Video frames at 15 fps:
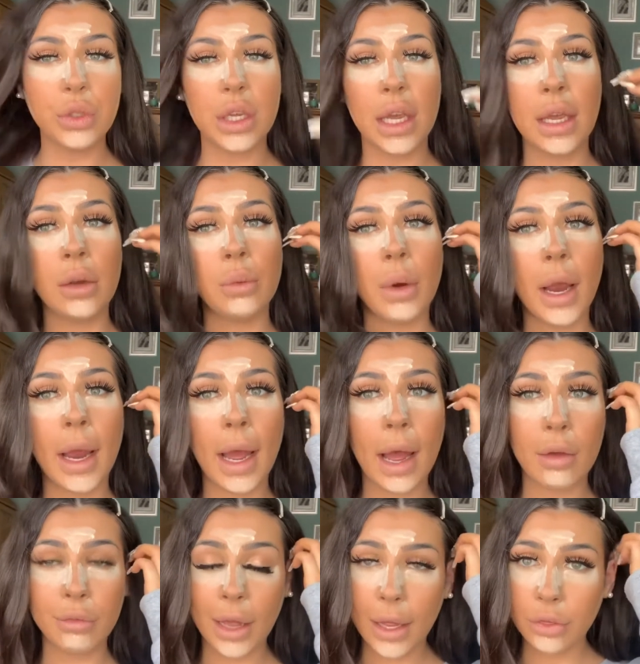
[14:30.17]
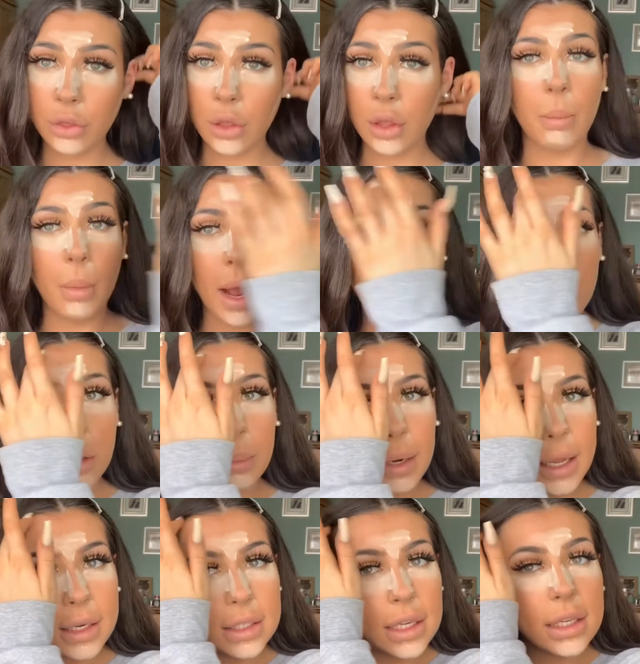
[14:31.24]
in where I have had them
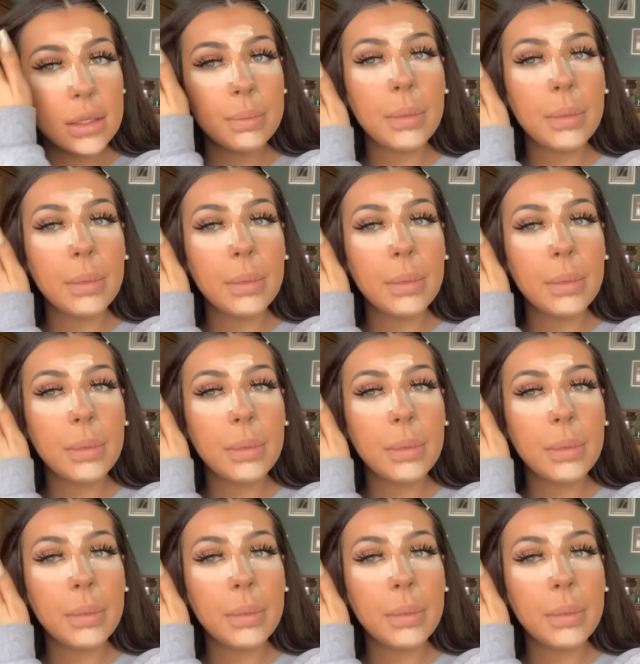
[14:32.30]
microbladed,